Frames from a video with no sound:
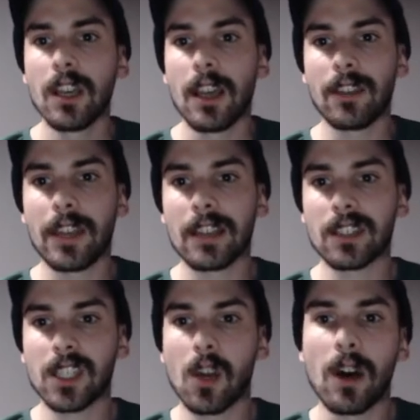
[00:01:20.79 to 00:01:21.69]
and then
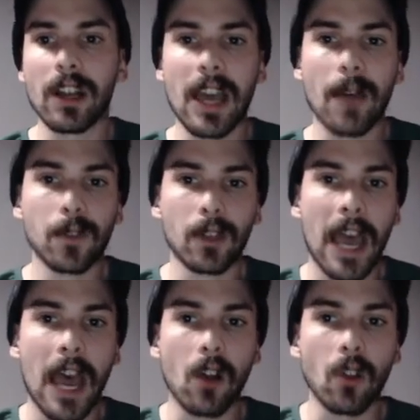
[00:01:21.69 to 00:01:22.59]
so on after
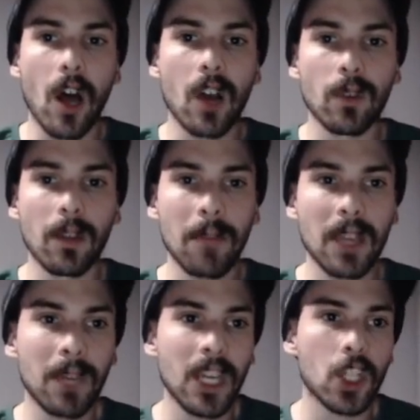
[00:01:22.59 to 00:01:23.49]
that, along with the
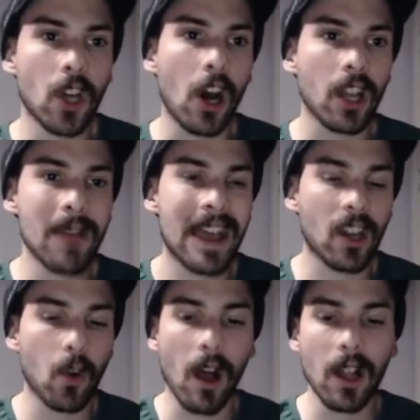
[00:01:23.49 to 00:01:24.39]
mid-major automatic
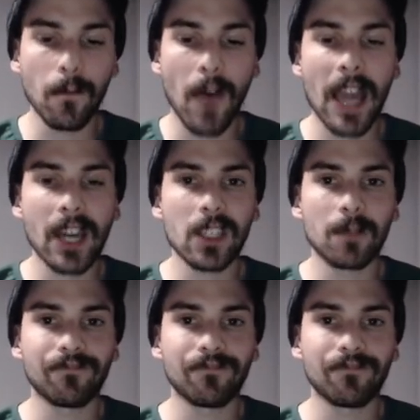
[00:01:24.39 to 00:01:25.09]
qualifiers,